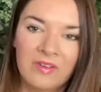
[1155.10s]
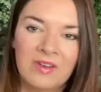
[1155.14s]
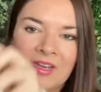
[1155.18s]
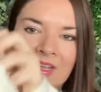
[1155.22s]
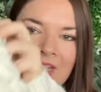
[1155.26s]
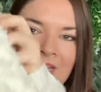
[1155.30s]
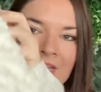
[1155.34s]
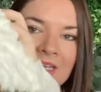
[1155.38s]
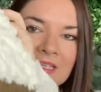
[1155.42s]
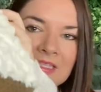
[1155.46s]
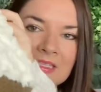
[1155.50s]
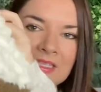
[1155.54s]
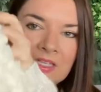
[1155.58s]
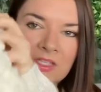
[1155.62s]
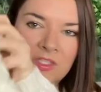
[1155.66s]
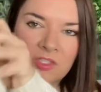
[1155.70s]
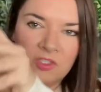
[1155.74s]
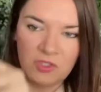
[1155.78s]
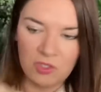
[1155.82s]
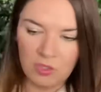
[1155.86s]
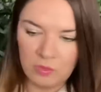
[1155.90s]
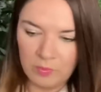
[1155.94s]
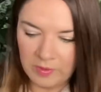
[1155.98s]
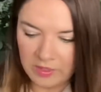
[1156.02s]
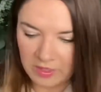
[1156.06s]
because they're
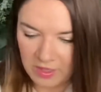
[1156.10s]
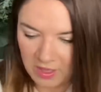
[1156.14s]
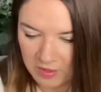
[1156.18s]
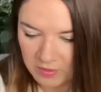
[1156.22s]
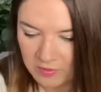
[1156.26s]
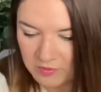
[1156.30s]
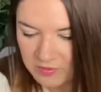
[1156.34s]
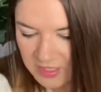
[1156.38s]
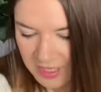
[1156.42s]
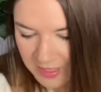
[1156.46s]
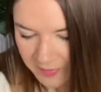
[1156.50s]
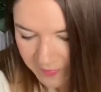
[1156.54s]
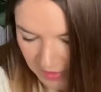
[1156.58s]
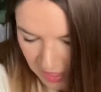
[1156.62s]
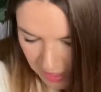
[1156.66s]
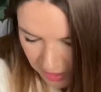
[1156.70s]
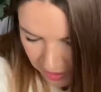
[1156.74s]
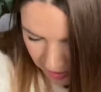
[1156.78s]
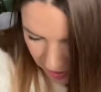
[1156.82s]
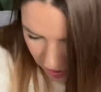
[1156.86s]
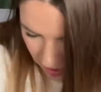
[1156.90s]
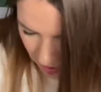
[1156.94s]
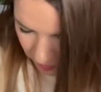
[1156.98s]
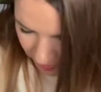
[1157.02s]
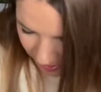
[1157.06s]
super cozy.
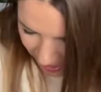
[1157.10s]
Okay,